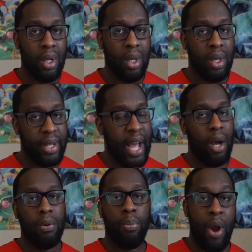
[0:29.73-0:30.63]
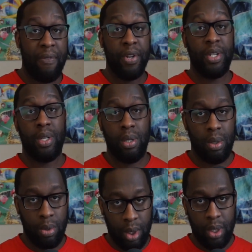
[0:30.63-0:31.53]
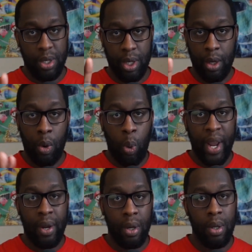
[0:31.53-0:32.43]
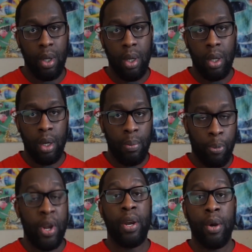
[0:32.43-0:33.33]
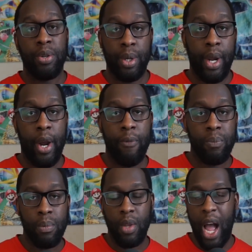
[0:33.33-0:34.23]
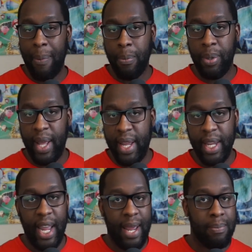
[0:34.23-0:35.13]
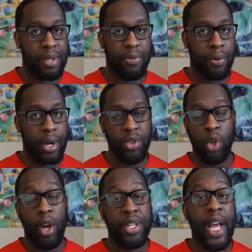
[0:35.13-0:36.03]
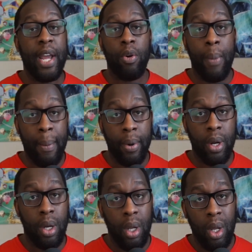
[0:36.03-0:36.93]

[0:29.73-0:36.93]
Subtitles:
Now, preface, this is just a quick precursor here. I've been playing games for as long as I can remember.